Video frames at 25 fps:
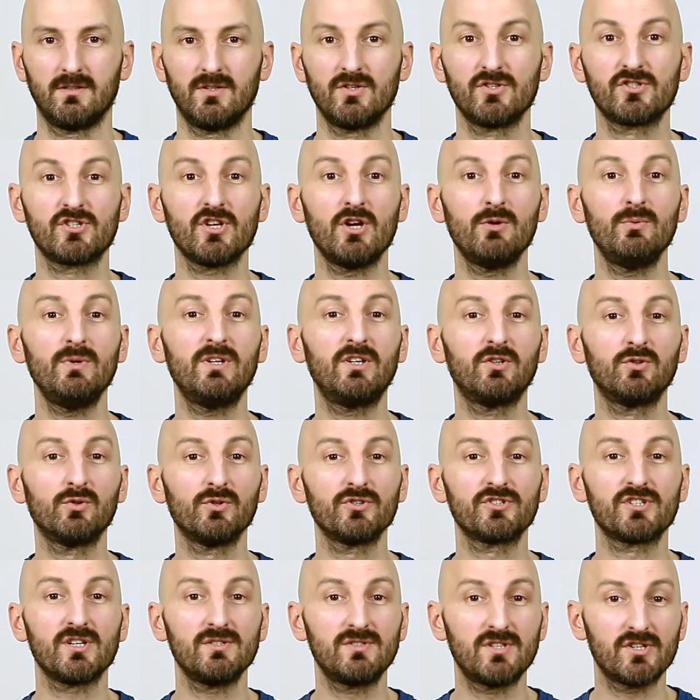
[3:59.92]
So we can
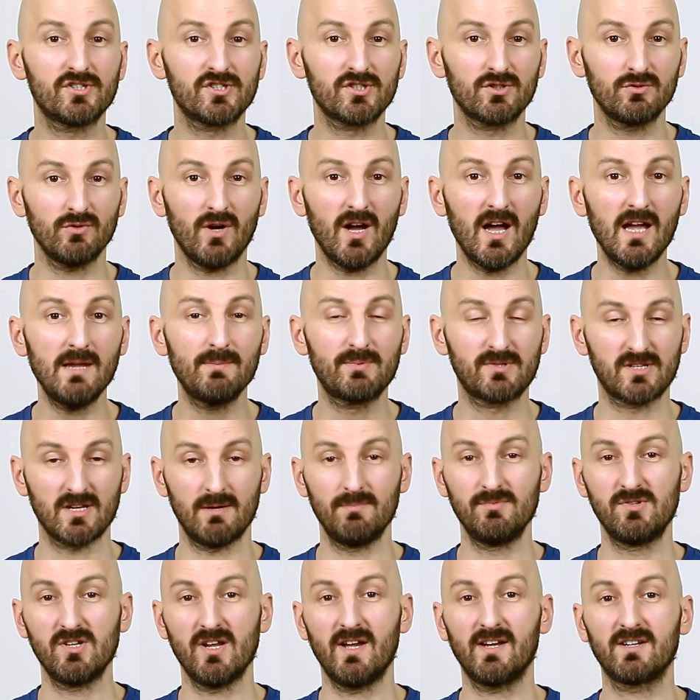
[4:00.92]
also describe
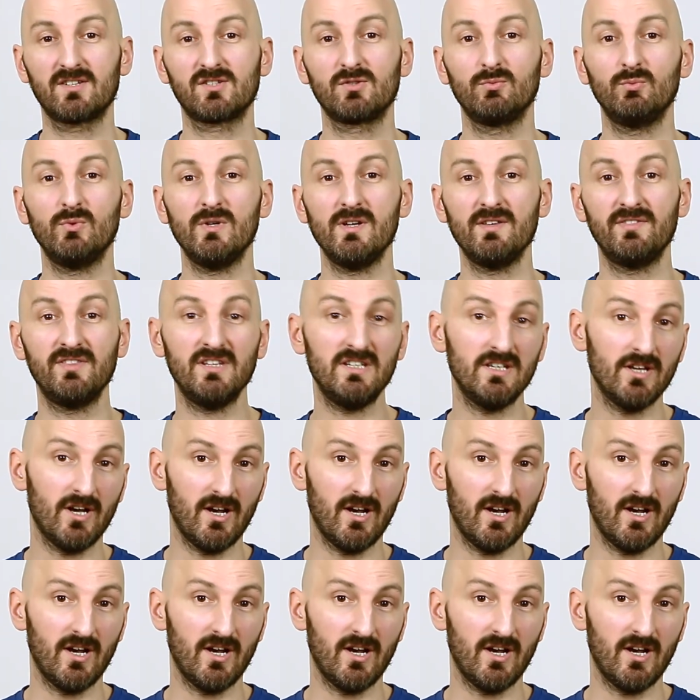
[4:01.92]
subjects with the